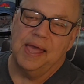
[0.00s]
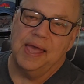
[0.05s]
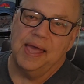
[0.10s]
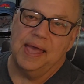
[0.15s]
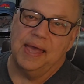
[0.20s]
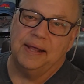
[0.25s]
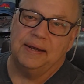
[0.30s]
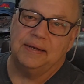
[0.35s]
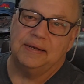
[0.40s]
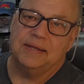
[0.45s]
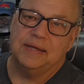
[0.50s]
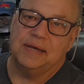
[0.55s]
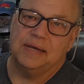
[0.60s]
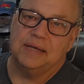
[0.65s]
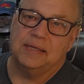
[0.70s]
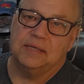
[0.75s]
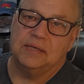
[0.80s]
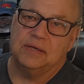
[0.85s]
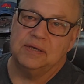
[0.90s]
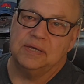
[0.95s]
And
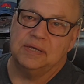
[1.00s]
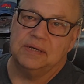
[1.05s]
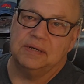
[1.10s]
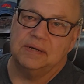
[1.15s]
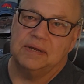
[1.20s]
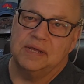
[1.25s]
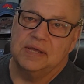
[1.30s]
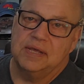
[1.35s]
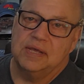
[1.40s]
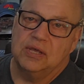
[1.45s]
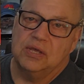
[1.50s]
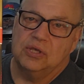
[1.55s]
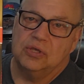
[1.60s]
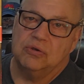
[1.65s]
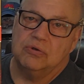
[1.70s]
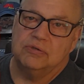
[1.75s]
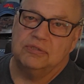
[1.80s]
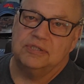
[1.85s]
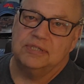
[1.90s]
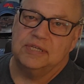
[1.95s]
you can
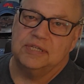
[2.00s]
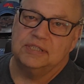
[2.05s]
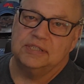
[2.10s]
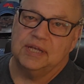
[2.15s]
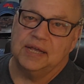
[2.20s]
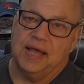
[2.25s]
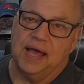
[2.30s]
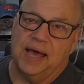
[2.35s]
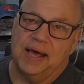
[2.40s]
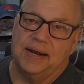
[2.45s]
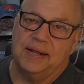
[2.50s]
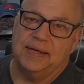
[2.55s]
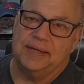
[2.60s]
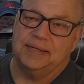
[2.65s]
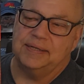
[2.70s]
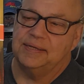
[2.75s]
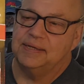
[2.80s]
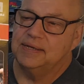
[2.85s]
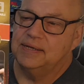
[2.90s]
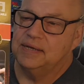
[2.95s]
use this to kind
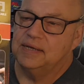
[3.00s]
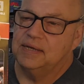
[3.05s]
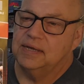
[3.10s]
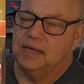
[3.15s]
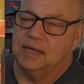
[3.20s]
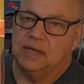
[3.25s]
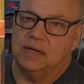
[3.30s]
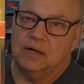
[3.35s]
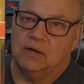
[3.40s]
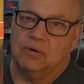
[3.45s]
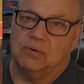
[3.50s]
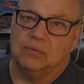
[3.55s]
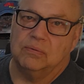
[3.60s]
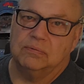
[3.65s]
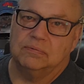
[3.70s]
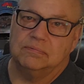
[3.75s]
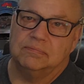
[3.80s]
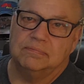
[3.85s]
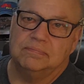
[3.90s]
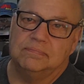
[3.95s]
of, you
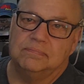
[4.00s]
know,